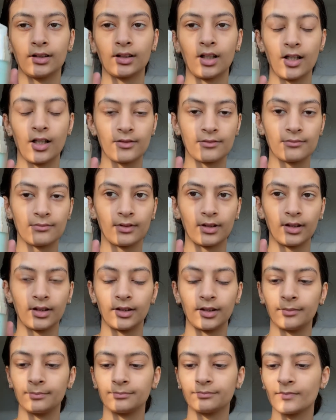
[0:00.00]

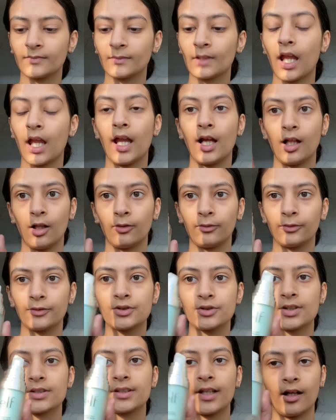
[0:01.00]

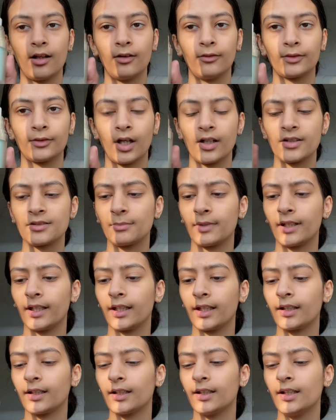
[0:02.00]
e.l.f.
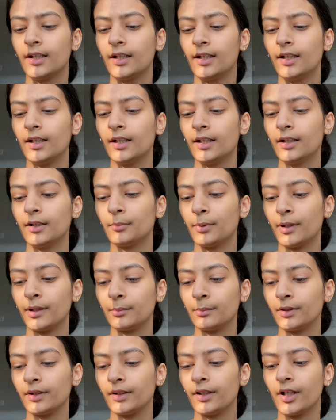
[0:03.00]
cosmetic
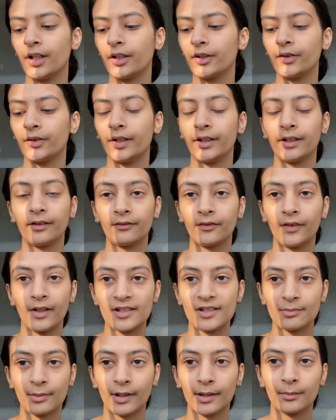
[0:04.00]
primer, the hydrating
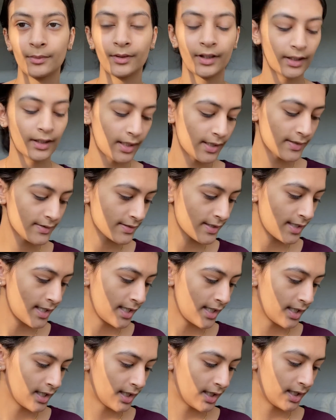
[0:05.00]
face primer, I guess.
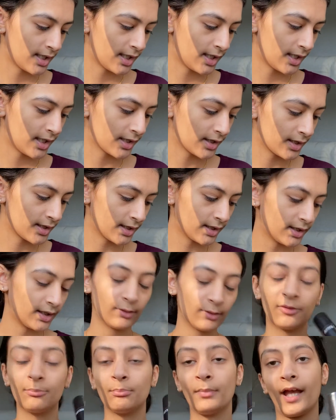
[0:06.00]
And the
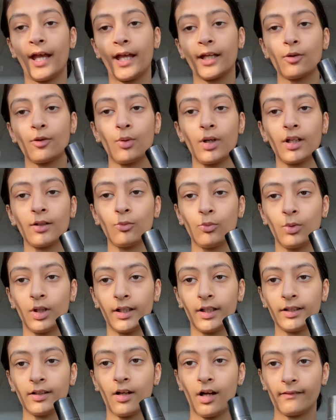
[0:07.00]
MAC one
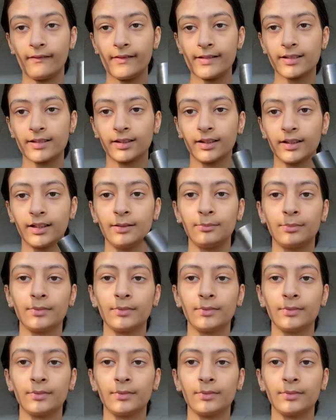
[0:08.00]
won, obviously,